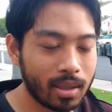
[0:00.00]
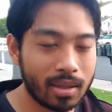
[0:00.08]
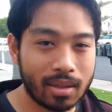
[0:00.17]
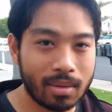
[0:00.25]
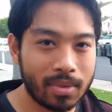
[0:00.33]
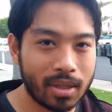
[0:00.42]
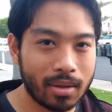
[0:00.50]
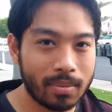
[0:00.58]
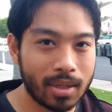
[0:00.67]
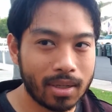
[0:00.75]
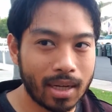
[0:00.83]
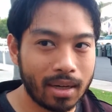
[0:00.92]

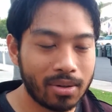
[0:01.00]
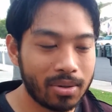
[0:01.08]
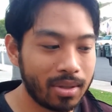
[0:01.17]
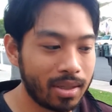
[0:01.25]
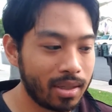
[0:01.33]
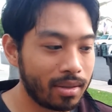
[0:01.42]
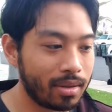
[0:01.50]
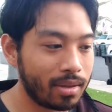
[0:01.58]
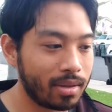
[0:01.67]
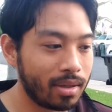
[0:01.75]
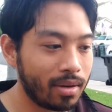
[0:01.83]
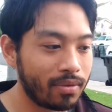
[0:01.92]
symptoms and
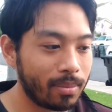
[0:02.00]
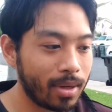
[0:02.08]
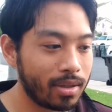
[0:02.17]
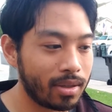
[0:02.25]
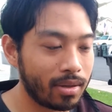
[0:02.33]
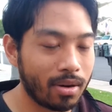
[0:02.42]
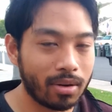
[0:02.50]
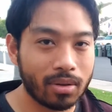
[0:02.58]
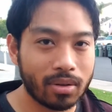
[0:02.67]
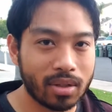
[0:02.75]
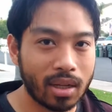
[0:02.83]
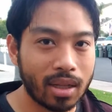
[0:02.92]
diagnoses information
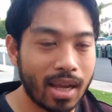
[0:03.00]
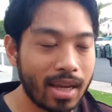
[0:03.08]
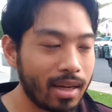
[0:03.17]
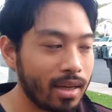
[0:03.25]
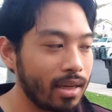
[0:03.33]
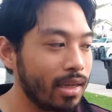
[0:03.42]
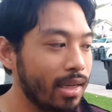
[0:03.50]
articles online,